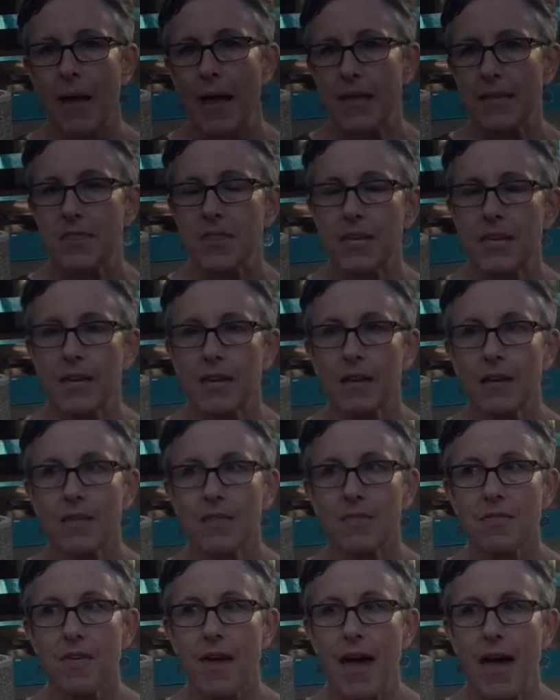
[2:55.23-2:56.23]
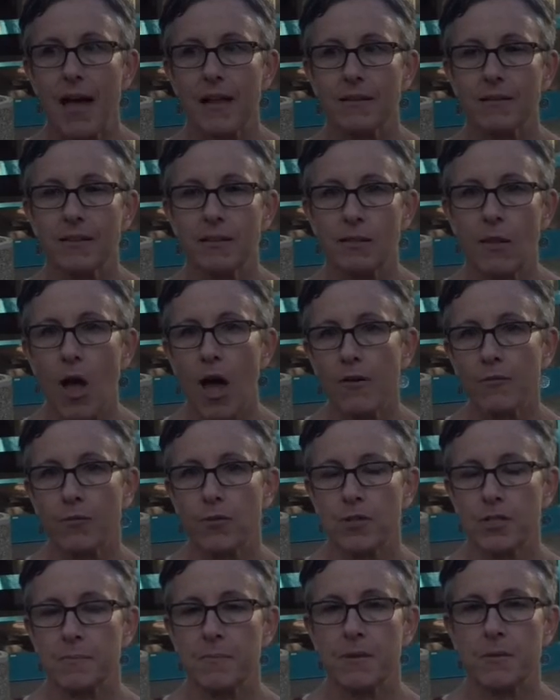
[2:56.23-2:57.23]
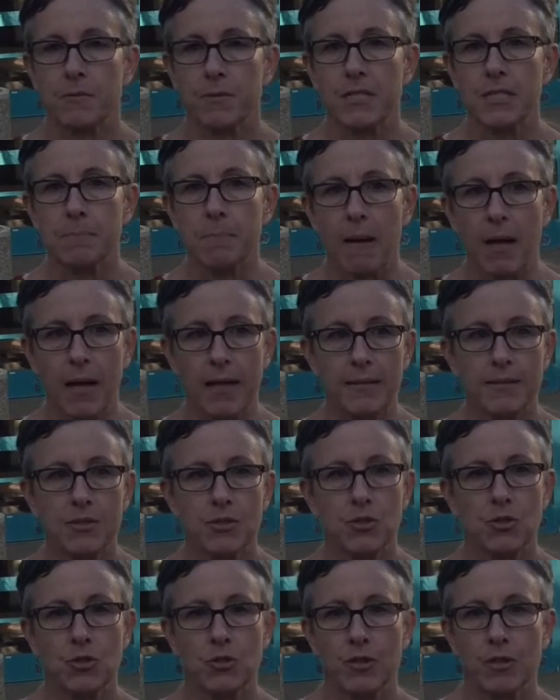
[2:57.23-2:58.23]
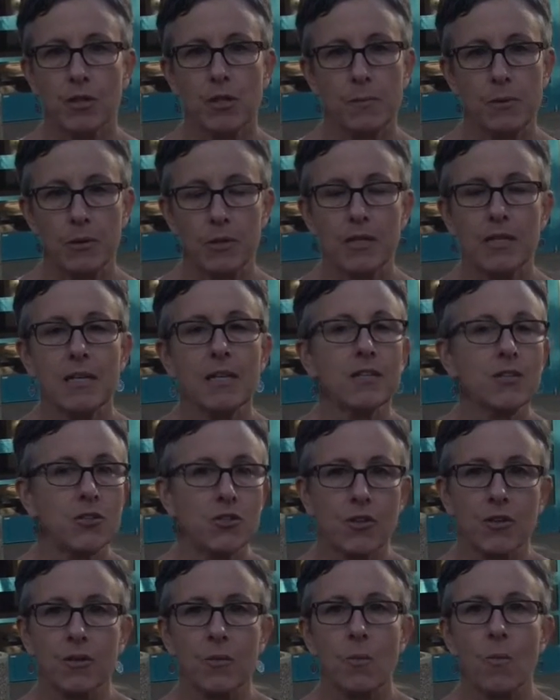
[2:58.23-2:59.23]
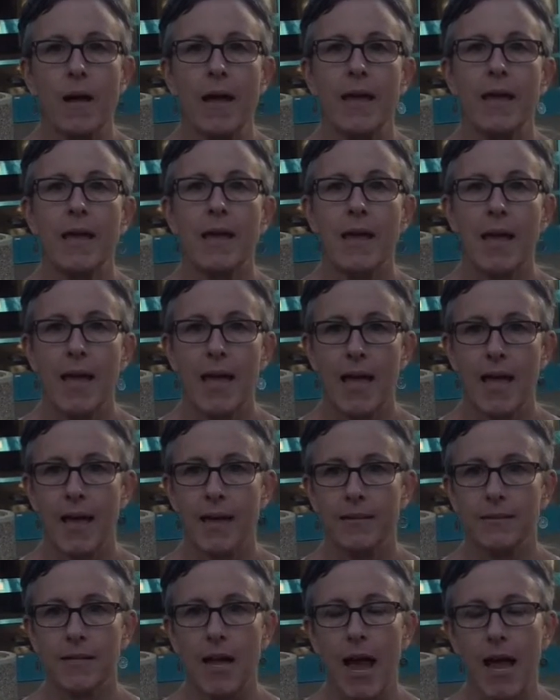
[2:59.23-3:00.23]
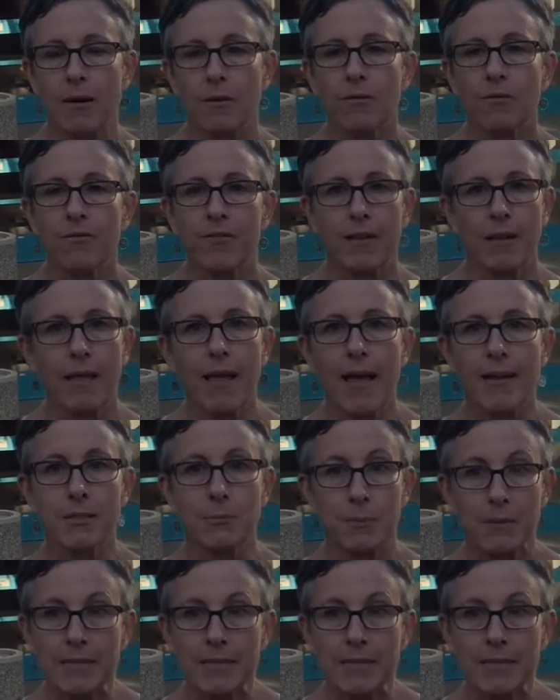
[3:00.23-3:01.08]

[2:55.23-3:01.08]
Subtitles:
I think that law enforcement responds to the community in a certain way, and I don't feel as